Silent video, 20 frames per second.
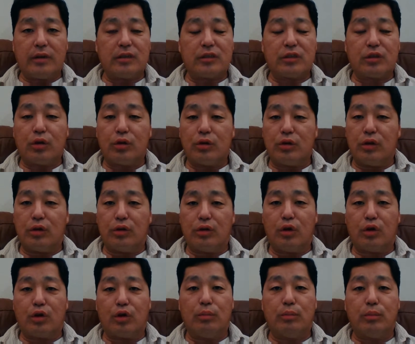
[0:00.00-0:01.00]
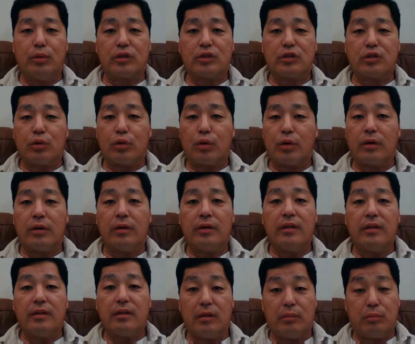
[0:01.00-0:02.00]
Just go to your local bookstore.
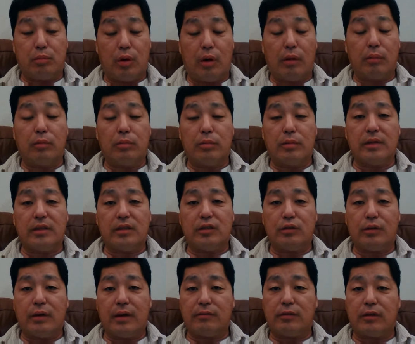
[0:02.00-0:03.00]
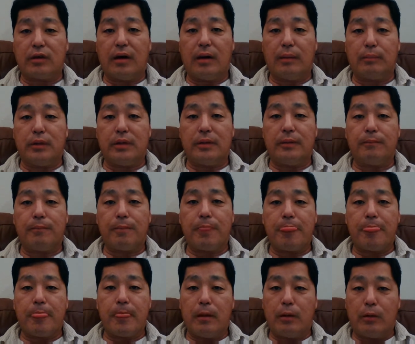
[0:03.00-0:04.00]
They probably do have a copy,
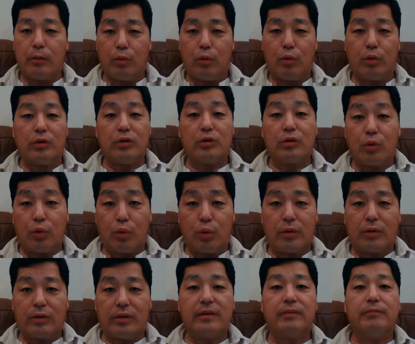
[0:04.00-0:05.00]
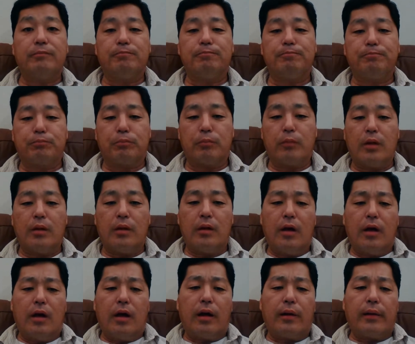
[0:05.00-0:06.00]
or you could order it.
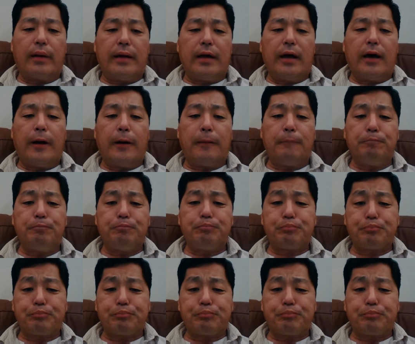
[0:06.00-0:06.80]
All right.